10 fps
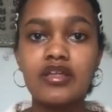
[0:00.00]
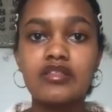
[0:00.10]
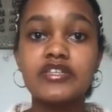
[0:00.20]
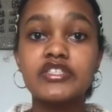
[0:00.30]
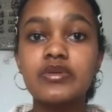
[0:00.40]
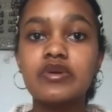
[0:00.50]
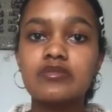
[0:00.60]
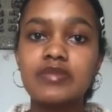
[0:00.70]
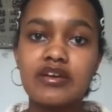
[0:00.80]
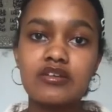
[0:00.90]
There are two other
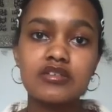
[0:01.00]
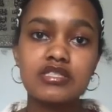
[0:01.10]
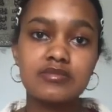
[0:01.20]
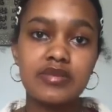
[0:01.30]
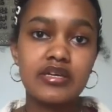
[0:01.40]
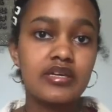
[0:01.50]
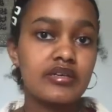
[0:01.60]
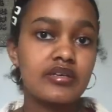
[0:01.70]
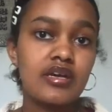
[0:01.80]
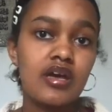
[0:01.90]
black girls in my year.
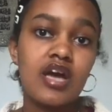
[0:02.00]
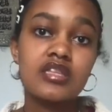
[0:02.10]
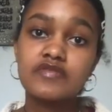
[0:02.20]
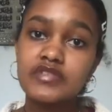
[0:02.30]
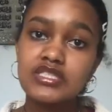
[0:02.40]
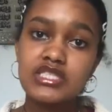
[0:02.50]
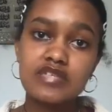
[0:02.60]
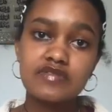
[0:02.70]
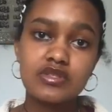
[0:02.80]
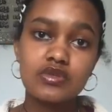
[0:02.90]
On the first day
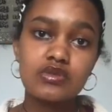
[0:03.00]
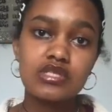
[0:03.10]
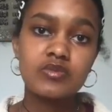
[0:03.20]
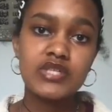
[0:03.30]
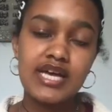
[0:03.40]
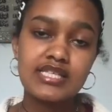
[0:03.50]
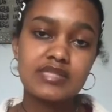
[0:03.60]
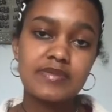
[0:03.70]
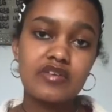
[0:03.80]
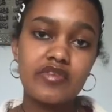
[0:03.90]
of school, someone asks
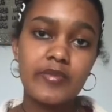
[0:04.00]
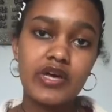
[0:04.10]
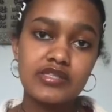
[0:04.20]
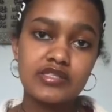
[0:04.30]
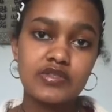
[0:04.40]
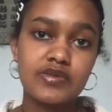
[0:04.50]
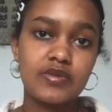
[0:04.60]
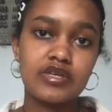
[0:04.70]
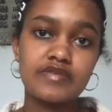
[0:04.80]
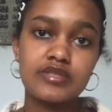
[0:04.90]
me if I'm cousins with
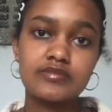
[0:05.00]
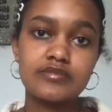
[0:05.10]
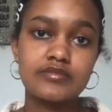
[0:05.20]
one of them.